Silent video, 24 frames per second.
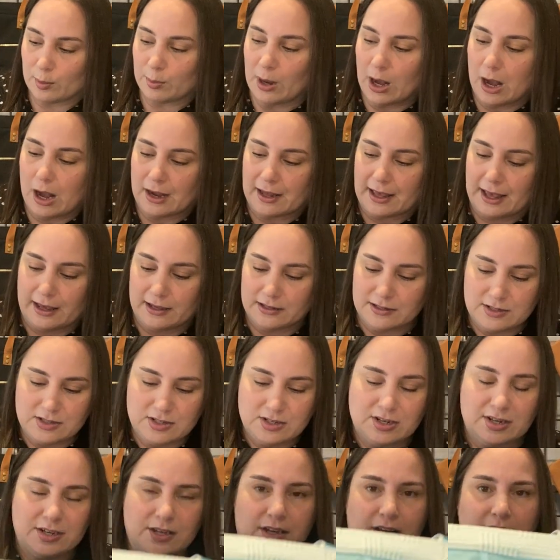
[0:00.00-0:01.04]

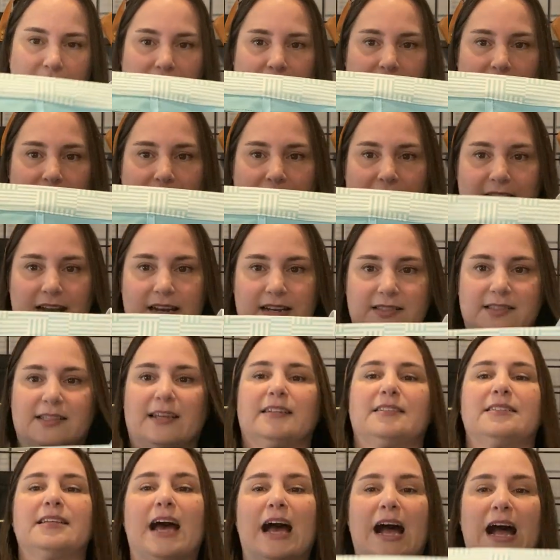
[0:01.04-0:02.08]
pocket. It is
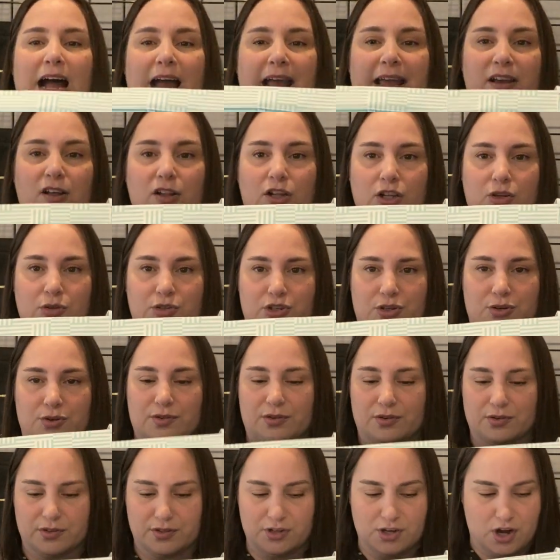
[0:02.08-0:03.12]
a tie closure.
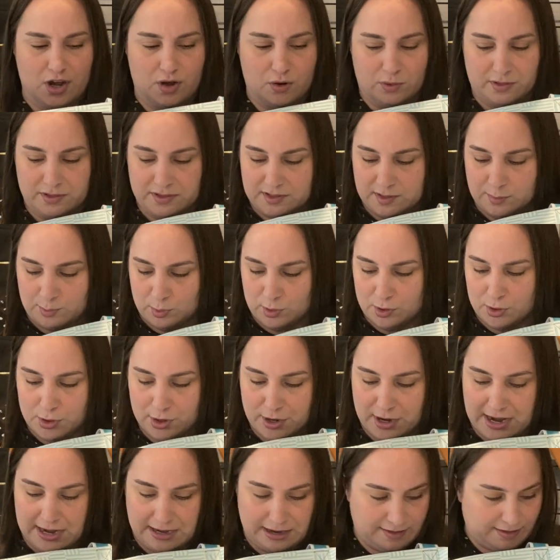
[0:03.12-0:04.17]
There's no zipper
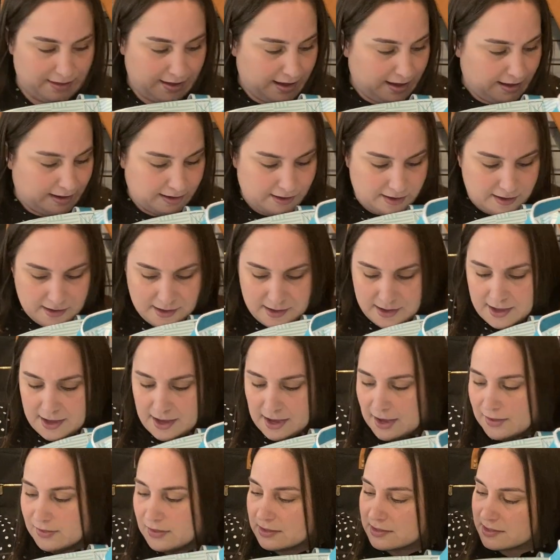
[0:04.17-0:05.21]
or anything.
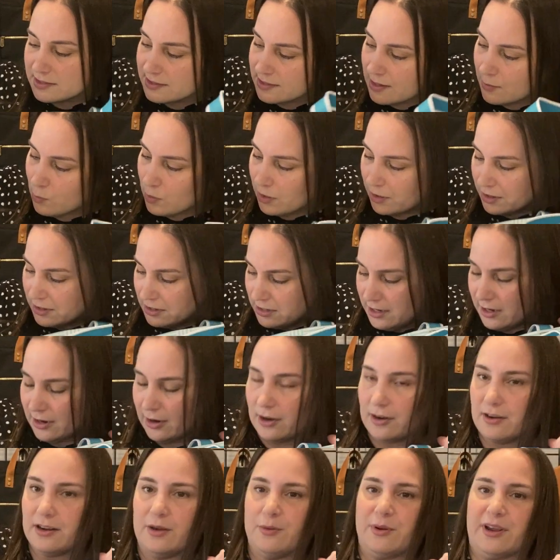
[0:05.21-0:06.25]
And then somewhere in
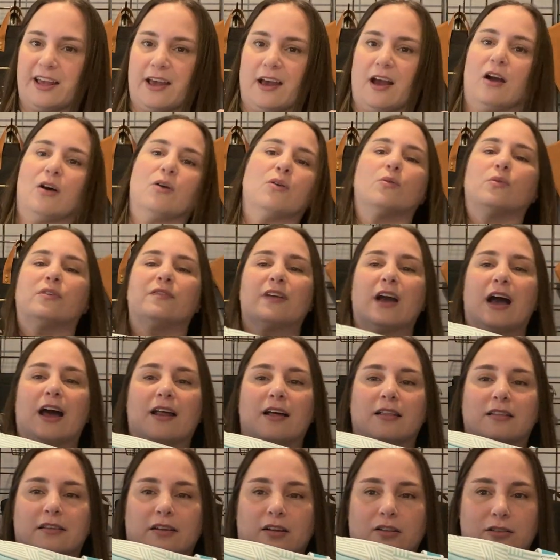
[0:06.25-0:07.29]
here we go, we've got
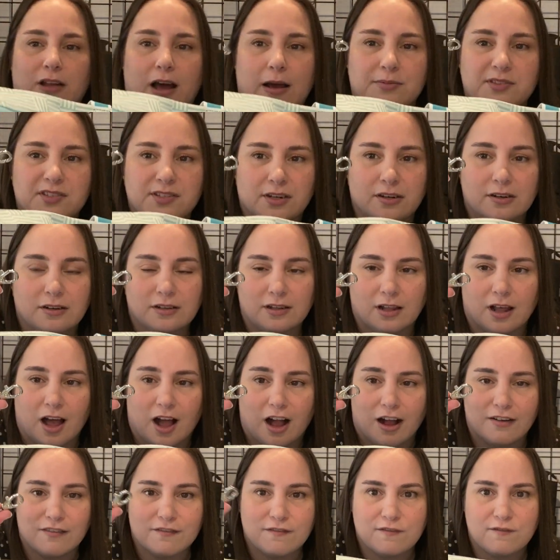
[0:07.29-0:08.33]
a little lobster
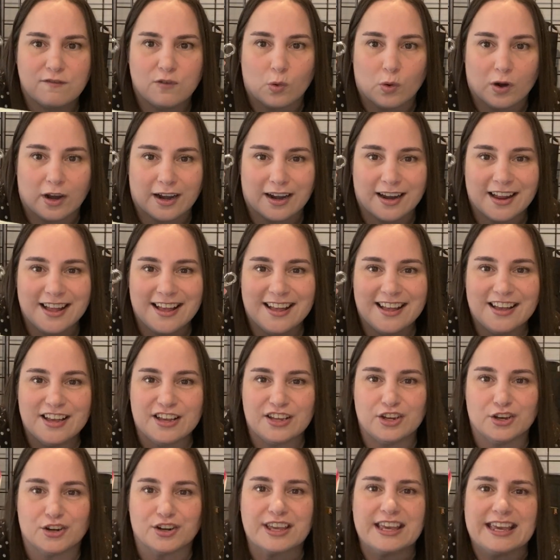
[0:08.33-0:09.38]
claw for
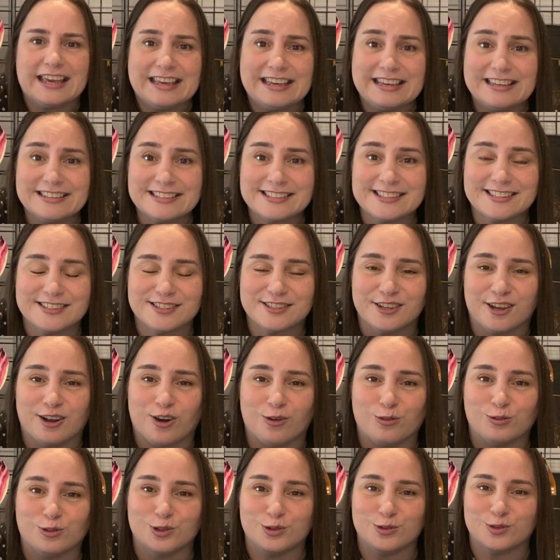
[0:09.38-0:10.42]
your keys so you
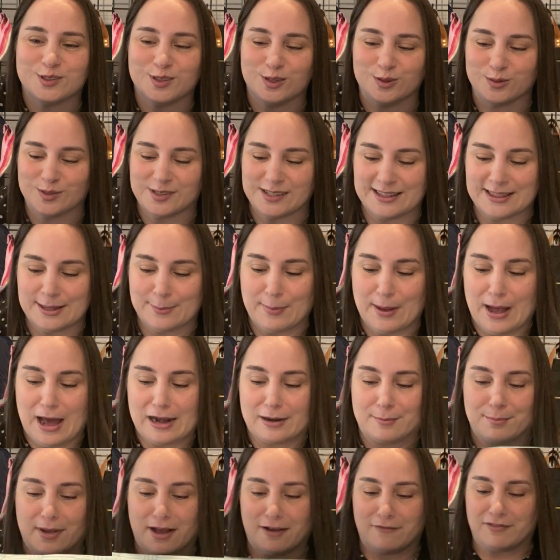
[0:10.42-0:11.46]
don't lose those at the
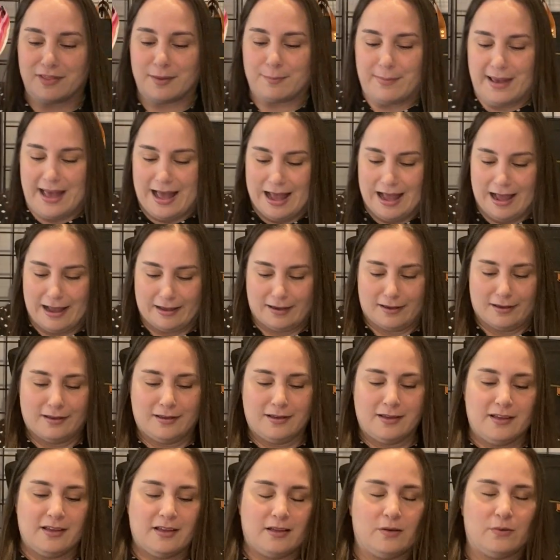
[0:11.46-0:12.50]
bottom of the bag,
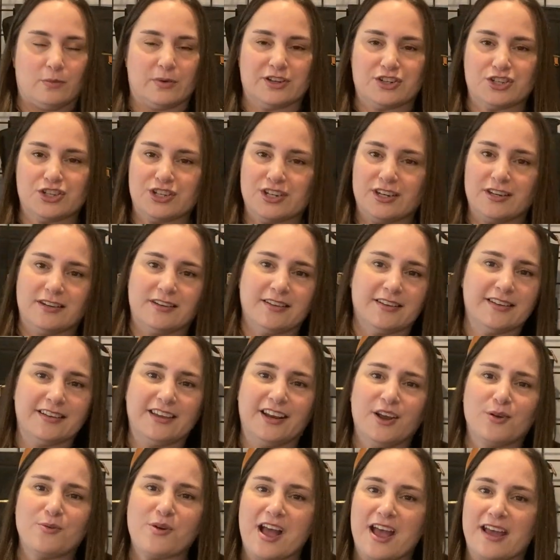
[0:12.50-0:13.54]
which,
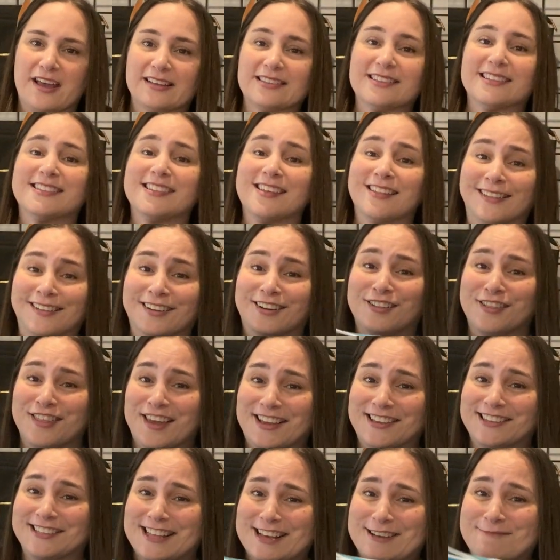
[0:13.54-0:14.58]
you know what? It's the little
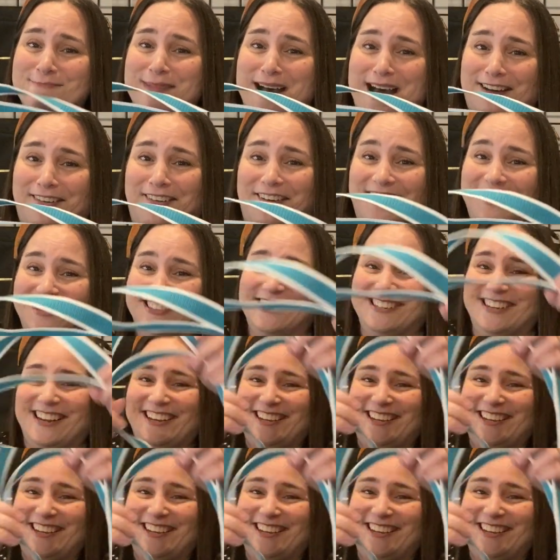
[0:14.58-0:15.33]
things that matter, isn't